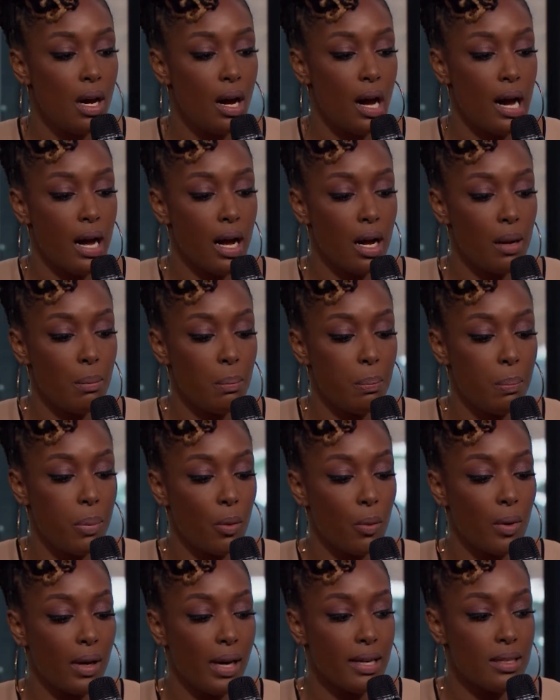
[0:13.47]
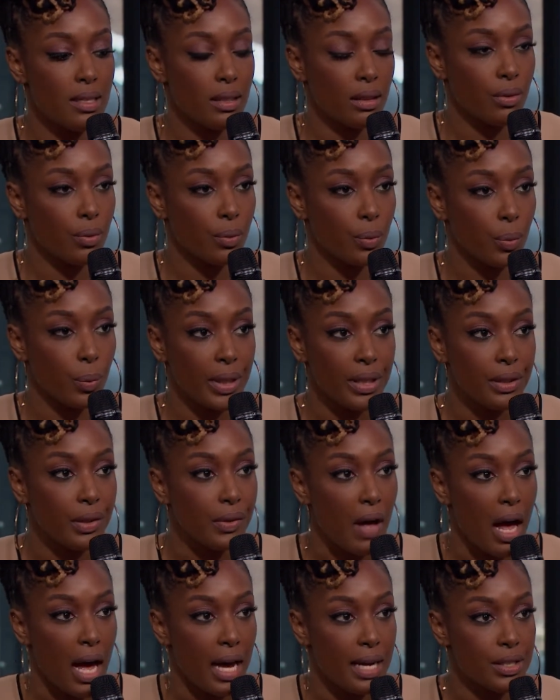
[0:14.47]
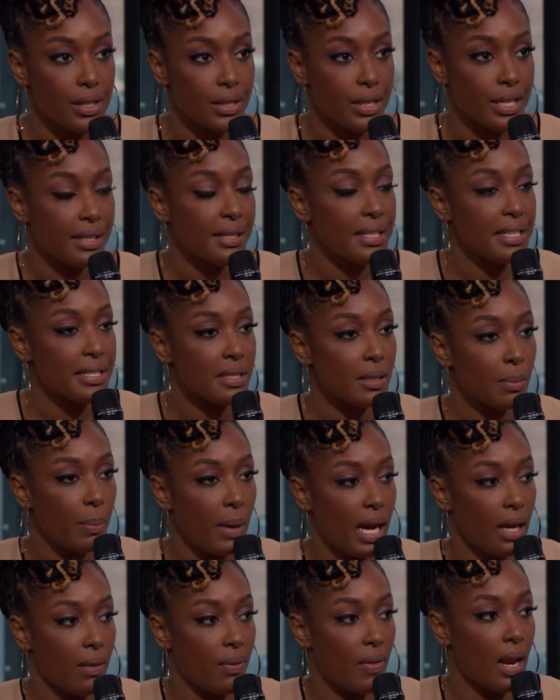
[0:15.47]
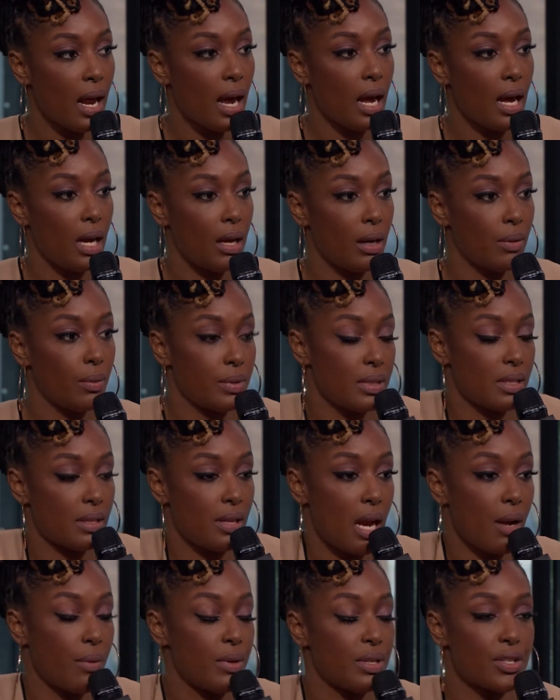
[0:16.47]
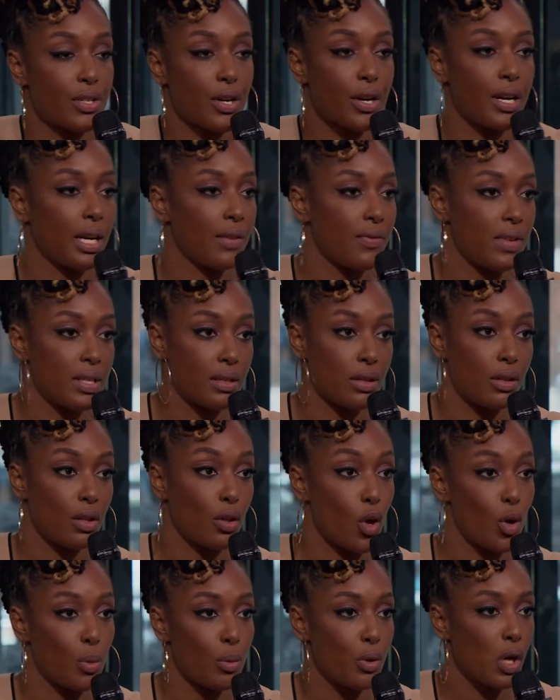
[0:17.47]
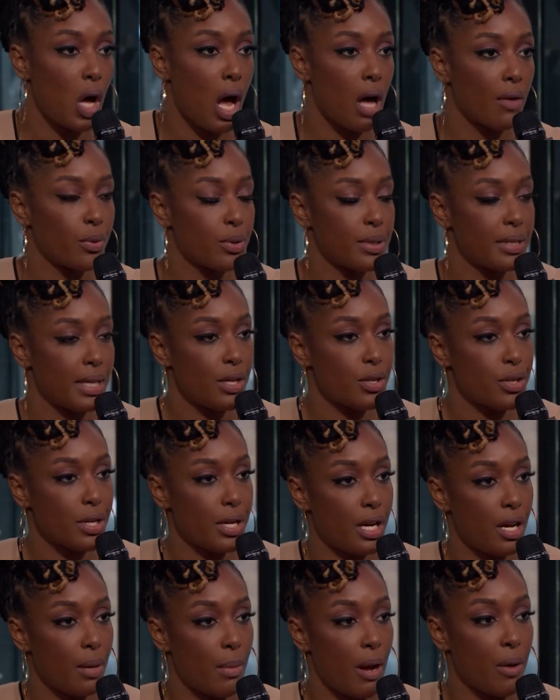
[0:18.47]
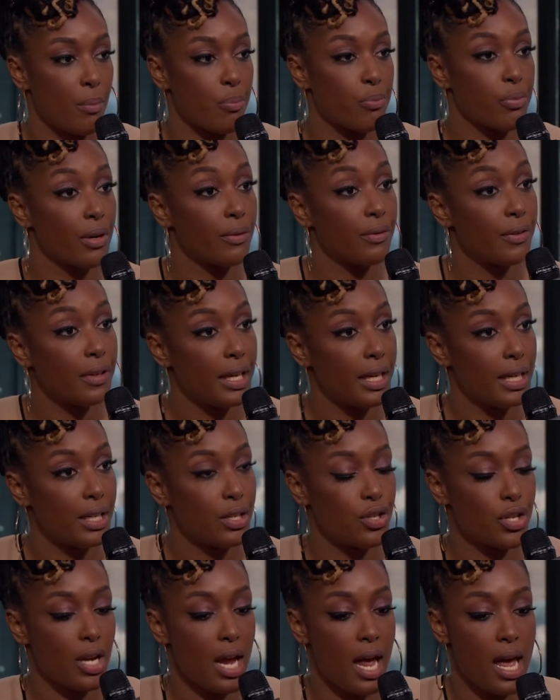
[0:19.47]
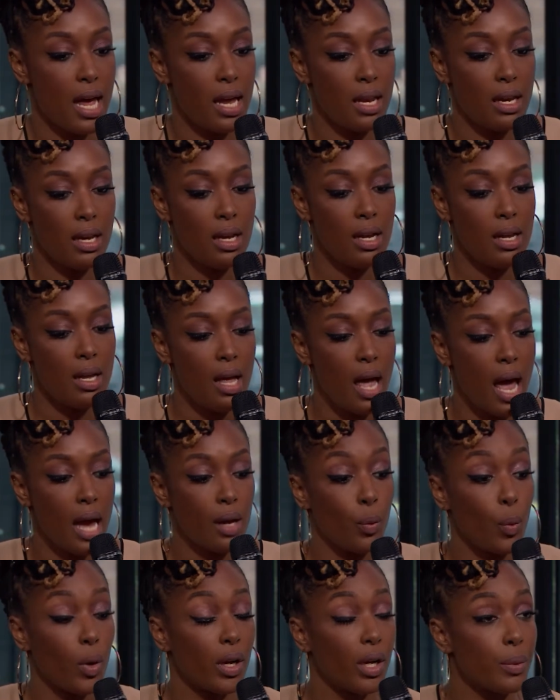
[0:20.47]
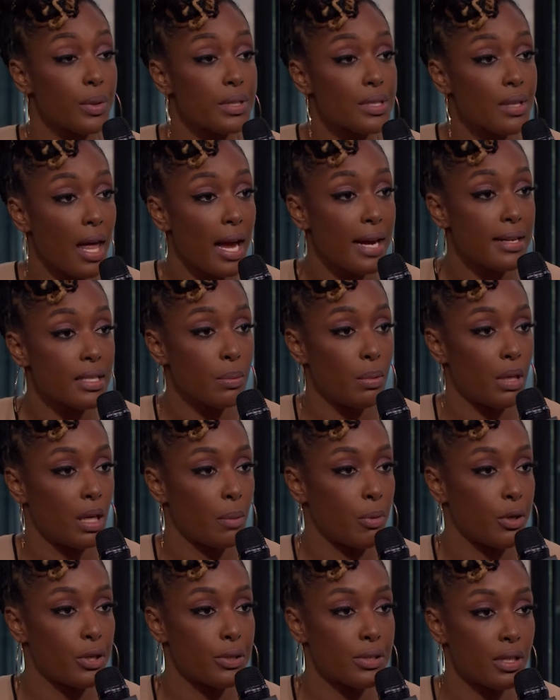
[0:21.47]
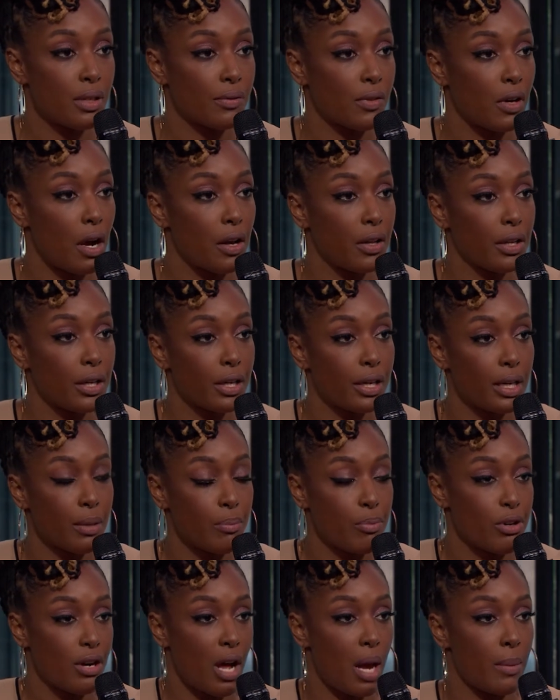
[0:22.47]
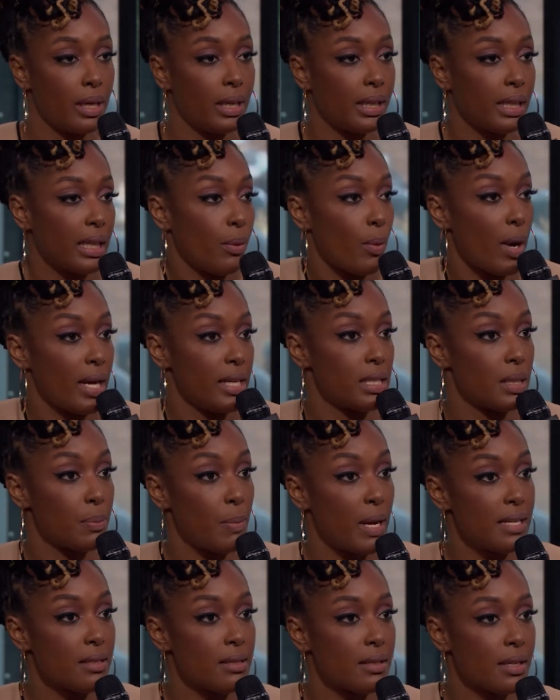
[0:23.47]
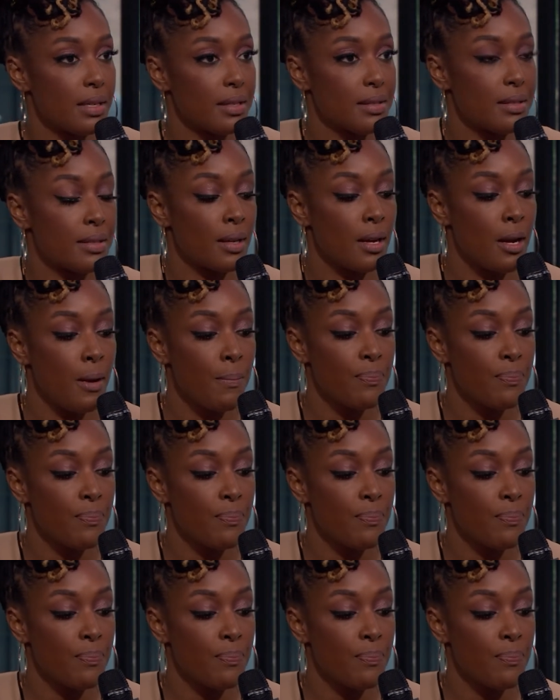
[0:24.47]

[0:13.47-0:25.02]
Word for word: Um, but what I didn't realize or anticipate that I was that I was starting this global conversation about privilege and and what it was like to be a person of color in predominantly white spaces